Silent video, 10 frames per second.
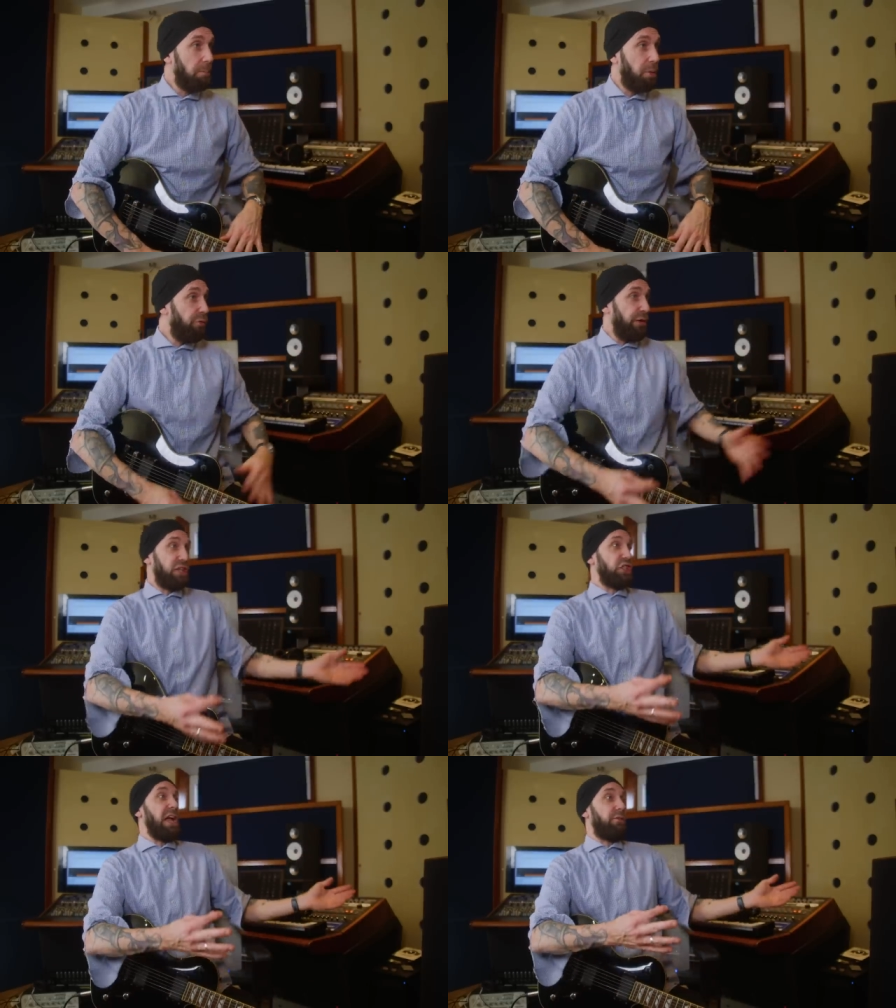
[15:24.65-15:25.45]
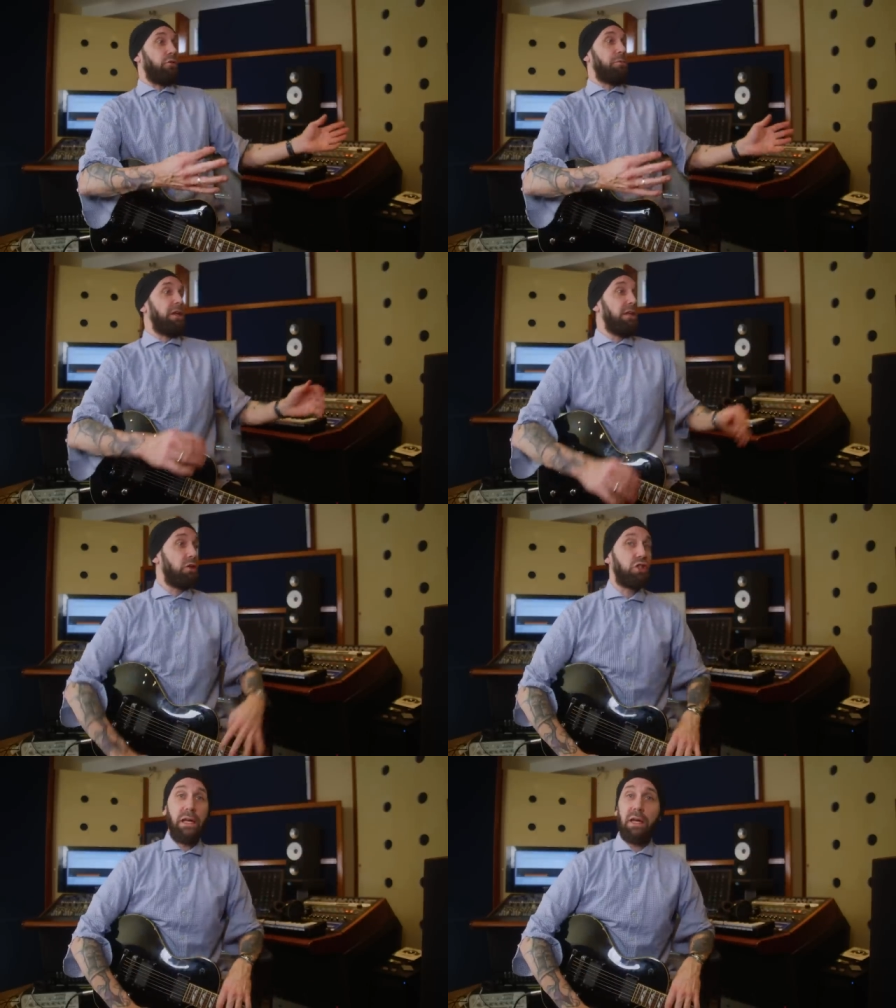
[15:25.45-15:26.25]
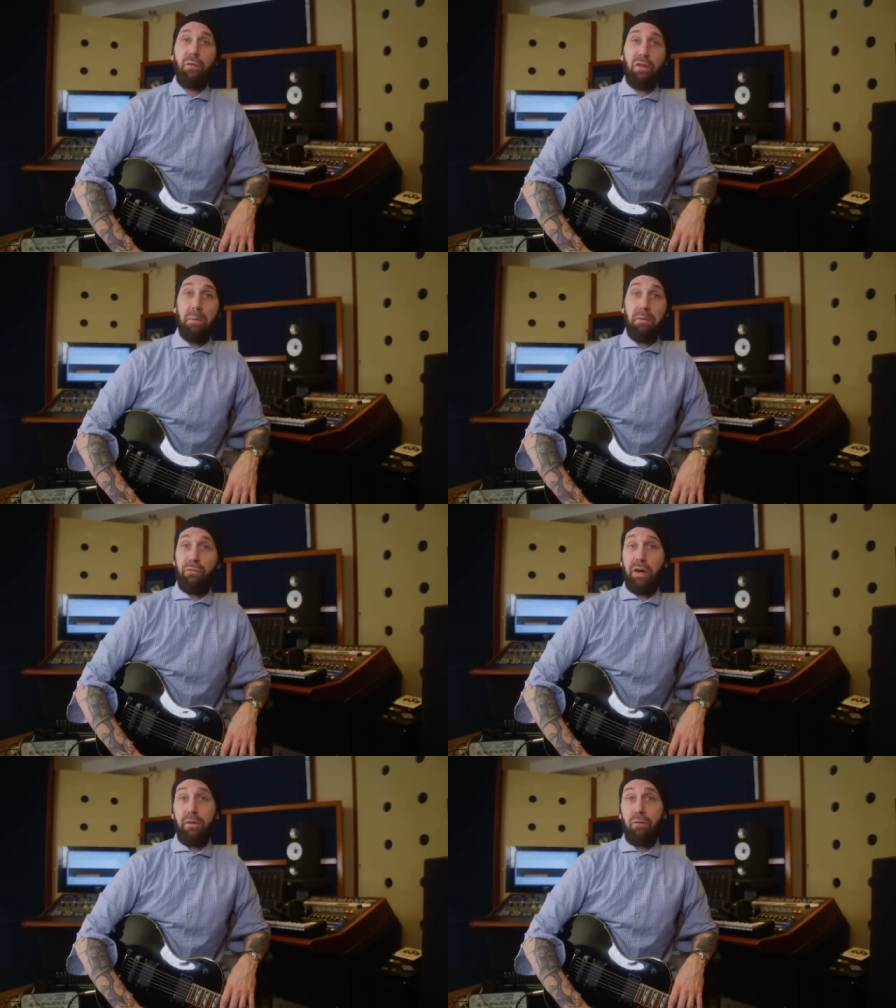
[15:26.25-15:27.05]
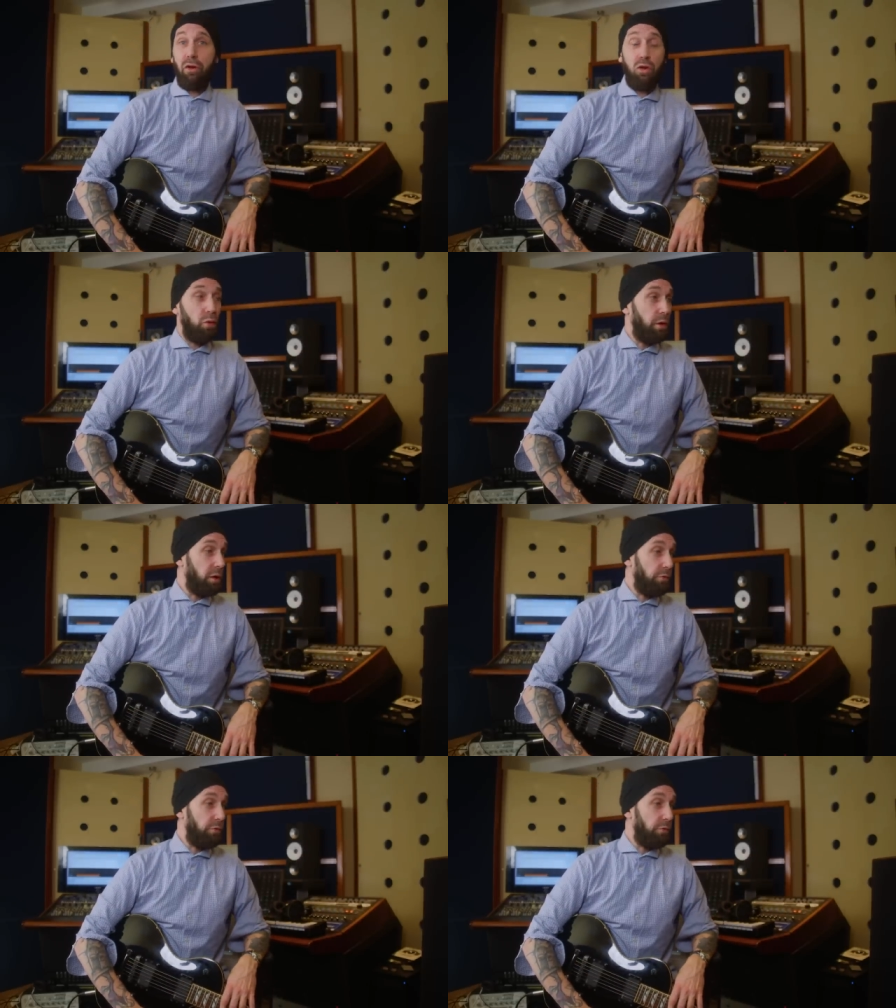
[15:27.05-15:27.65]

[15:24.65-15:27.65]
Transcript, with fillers: Perfect chance for me to check out the amplifiers and to do a little